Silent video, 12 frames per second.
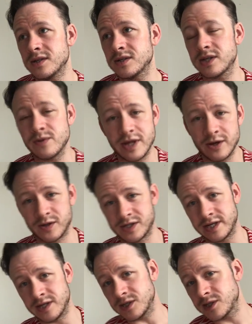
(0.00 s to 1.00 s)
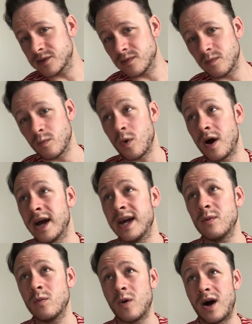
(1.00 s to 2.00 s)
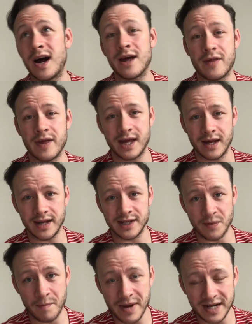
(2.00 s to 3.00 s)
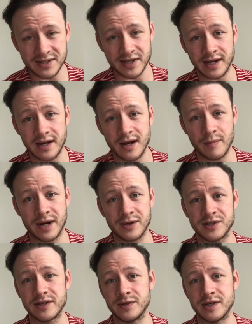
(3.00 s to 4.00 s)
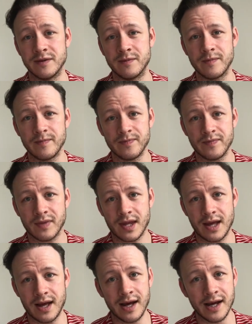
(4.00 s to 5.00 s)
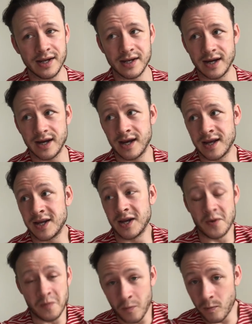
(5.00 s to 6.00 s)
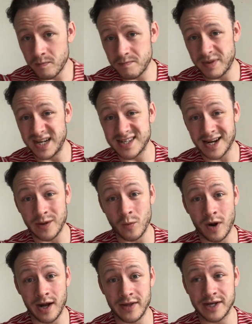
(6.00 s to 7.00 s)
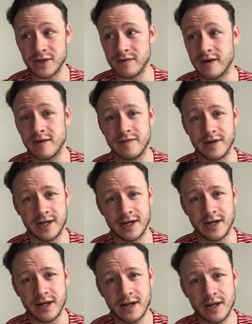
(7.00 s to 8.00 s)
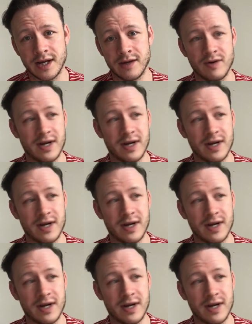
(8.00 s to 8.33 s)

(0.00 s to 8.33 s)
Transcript: to the audience what I think is amazing about Susan, and basically why they should vote for her. In